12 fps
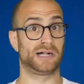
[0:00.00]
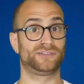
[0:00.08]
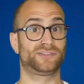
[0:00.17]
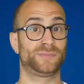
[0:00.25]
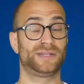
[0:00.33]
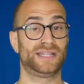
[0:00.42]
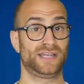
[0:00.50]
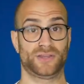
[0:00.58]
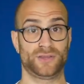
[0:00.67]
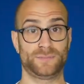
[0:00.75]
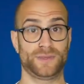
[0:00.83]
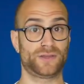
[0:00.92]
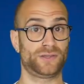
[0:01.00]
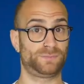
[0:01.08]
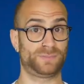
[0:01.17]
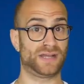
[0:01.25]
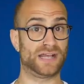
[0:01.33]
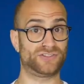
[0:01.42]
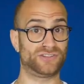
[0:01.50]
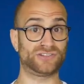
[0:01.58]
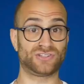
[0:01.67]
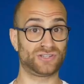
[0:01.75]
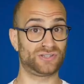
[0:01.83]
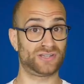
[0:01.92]
Ultimately, it could be a good
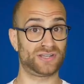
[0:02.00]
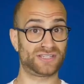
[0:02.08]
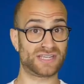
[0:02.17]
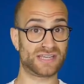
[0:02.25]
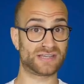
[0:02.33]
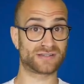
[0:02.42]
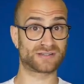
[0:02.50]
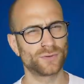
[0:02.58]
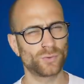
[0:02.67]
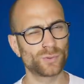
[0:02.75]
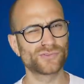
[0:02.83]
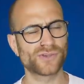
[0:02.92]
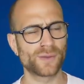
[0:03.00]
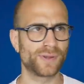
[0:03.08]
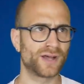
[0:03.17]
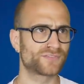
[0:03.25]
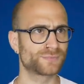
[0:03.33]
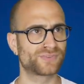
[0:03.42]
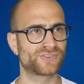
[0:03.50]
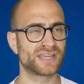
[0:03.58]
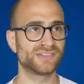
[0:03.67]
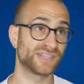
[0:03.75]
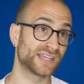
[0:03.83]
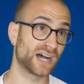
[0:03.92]
purchase and a good idea. Also, apart from
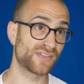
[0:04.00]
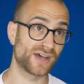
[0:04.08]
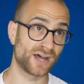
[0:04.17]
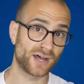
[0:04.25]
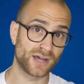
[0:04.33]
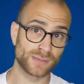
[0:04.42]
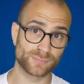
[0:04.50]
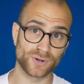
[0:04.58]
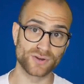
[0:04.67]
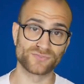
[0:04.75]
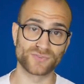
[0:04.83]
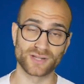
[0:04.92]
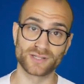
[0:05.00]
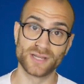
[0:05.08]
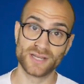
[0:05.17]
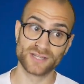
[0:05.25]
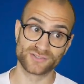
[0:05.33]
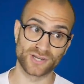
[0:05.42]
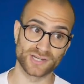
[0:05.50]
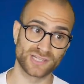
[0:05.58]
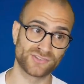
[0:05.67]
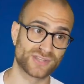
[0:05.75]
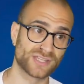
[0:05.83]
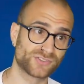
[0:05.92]
stating other high profile
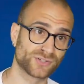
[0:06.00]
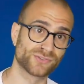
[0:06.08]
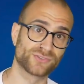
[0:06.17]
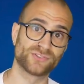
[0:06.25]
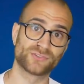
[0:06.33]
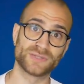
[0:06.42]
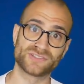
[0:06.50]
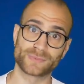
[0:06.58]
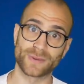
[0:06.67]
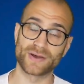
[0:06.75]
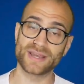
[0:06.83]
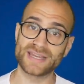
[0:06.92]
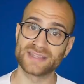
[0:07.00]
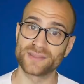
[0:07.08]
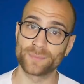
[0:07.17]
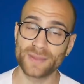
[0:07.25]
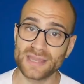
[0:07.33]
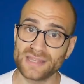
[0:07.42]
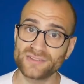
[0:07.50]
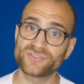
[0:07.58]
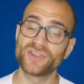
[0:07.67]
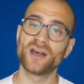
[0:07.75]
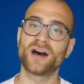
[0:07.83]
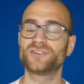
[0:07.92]
targets that Johnson speaks about in the
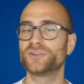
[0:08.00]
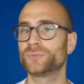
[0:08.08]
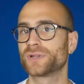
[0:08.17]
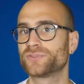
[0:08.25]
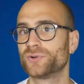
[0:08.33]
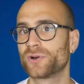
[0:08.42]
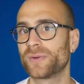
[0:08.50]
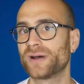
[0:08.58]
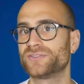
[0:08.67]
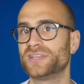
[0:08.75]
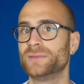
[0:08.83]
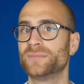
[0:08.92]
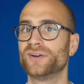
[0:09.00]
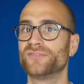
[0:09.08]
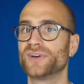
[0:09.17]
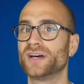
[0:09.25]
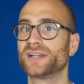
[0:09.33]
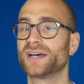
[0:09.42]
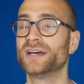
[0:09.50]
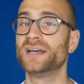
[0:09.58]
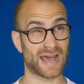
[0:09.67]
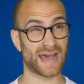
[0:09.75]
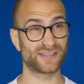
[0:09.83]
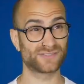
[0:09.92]
piece, I do want to talk about Timo Werner,
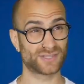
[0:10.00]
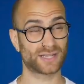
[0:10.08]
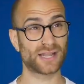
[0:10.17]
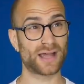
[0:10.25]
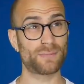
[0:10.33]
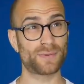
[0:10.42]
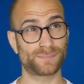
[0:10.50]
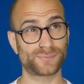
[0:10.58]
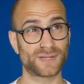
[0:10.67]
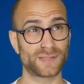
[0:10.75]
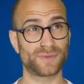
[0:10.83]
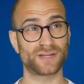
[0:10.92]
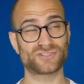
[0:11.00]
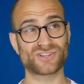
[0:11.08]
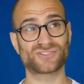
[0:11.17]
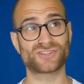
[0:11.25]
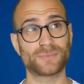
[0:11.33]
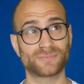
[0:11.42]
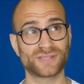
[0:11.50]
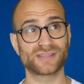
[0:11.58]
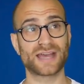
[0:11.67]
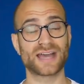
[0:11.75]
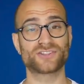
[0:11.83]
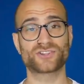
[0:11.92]
as the club are pretty much accepting
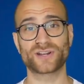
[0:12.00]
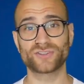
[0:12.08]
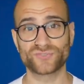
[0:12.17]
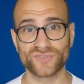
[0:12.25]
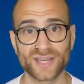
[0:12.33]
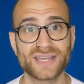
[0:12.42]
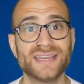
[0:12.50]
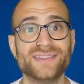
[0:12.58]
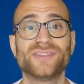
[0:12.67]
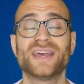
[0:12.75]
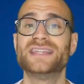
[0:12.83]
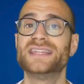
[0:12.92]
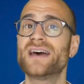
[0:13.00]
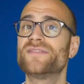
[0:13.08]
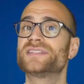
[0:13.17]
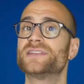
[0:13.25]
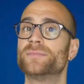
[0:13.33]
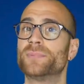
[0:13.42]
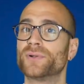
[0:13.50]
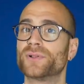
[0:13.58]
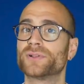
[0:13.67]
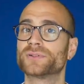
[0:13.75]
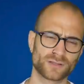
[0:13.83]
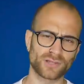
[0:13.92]
that a transfer is
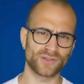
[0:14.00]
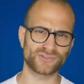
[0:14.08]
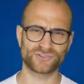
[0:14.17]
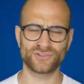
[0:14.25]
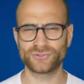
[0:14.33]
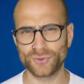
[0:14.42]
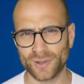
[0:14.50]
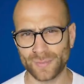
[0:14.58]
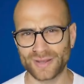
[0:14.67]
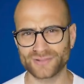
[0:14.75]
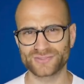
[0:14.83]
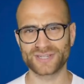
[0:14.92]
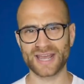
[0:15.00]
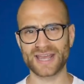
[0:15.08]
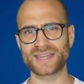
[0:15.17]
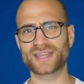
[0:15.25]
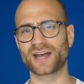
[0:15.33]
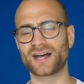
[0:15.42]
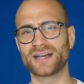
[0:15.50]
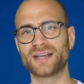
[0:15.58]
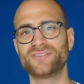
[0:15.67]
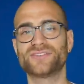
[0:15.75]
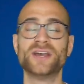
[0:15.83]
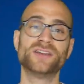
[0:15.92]
inevitable. Lots to talk about today,
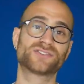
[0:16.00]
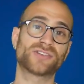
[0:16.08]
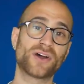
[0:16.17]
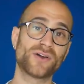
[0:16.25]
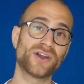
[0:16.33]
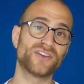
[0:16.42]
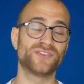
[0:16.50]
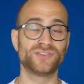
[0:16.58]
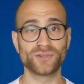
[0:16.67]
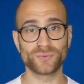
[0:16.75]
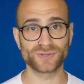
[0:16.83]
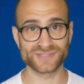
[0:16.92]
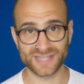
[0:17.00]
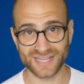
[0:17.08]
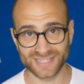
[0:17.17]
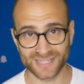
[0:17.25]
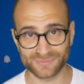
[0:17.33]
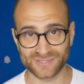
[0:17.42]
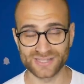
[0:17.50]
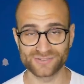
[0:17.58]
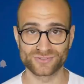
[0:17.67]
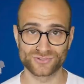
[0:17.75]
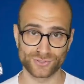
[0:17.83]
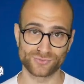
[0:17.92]
guys, so if you do want daily
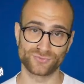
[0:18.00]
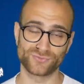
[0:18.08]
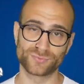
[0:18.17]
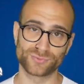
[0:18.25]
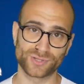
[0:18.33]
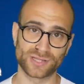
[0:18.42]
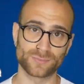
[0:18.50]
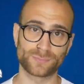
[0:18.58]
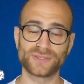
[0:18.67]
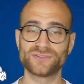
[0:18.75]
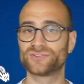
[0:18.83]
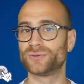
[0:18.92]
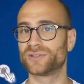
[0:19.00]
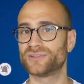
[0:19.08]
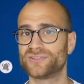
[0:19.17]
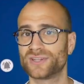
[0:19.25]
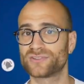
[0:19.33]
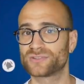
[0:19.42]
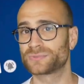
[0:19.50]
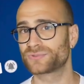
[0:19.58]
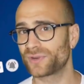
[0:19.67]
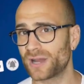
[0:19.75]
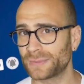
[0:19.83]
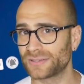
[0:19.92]
updates on Chelsea Football Club, please do consider
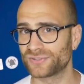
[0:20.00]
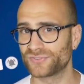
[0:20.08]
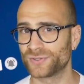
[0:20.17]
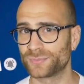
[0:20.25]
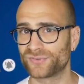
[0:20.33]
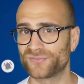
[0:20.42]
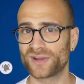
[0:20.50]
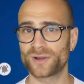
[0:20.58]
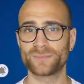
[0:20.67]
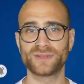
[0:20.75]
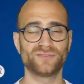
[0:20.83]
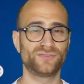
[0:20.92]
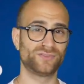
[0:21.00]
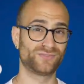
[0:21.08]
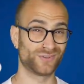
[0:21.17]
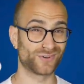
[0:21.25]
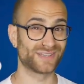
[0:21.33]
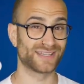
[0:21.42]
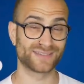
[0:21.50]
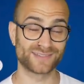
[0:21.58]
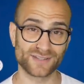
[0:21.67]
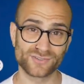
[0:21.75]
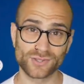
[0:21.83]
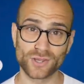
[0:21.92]
subscribing to Football Therapy if you've not yet
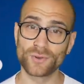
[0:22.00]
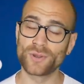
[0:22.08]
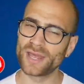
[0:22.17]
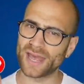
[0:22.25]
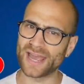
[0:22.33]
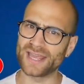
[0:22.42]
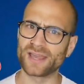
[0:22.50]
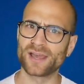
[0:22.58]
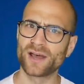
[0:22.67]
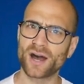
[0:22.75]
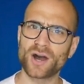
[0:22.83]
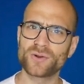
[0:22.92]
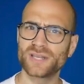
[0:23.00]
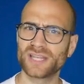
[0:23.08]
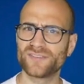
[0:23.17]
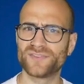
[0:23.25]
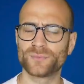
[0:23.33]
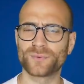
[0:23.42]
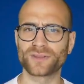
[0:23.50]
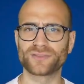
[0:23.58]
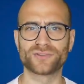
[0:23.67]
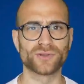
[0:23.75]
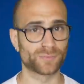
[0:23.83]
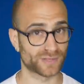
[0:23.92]
done so. Hey, only if you want
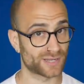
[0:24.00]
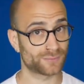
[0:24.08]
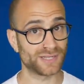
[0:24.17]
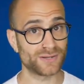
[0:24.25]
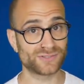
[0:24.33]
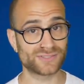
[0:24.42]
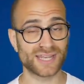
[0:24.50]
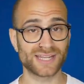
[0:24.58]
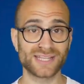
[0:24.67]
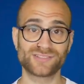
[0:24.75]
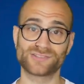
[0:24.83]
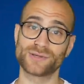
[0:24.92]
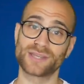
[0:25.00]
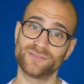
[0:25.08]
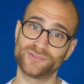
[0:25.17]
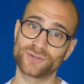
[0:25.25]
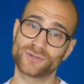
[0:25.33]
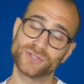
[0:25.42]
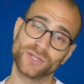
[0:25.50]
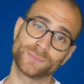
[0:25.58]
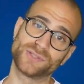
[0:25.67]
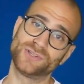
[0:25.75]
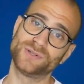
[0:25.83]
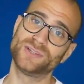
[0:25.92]
to, but I upload daily so it gives you a good
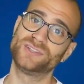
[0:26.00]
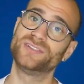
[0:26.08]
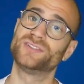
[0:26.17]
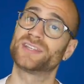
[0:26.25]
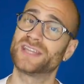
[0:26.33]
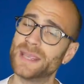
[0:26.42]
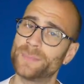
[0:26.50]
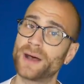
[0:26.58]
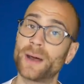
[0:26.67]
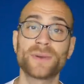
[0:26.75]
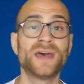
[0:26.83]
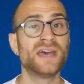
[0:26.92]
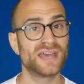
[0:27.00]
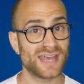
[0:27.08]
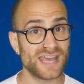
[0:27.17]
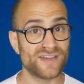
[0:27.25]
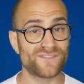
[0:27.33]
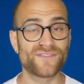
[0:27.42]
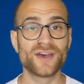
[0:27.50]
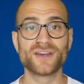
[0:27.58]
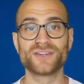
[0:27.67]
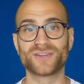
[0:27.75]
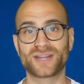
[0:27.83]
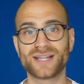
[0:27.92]
opportunity to keep up if
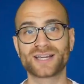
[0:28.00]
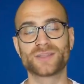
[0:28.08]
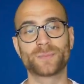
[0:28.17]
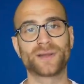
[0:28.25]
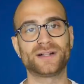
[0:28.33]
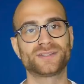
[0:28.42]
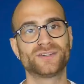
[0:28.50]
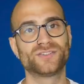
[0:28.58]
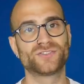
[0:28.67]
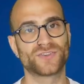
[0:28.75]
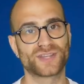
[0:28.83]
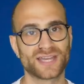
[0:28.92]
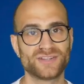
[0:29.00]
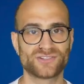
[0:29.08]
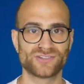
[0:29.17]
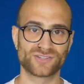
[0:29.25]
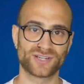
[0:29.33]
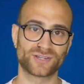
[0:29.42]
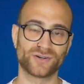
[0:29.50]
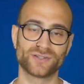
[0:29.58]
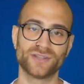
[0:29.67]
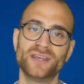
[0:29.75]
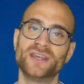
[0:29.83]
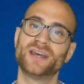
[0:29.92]
you click the bell notifications
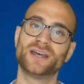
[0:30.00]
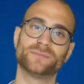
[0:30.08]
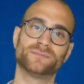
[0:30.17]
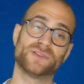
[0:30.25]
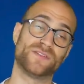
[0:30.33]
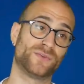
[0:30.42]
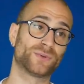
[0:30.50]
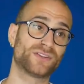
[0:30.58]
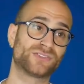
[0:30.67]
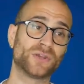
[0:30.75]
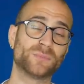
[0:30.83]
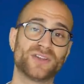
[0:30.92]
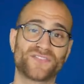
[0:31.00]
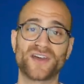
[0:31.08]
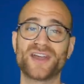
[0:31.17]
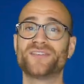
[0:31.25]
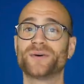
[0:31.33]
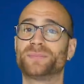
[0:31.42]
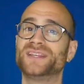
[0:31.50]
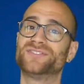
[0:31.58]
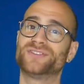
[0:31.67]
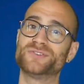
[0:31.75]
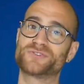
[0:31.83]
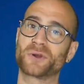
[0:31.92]
icon. And if you want to do me a favor,
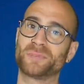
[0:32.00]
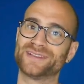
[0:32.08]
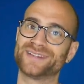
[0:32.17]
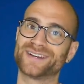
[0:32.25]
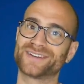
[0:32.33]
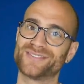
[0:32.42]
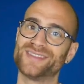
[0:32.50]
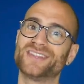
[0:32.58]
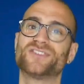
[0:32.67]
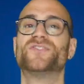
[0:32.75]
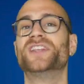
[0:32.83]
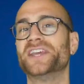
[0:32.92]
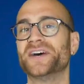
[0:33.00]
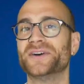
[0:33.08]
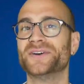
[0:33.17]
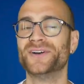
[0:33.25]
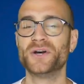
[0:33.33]
please do drop a like on this video.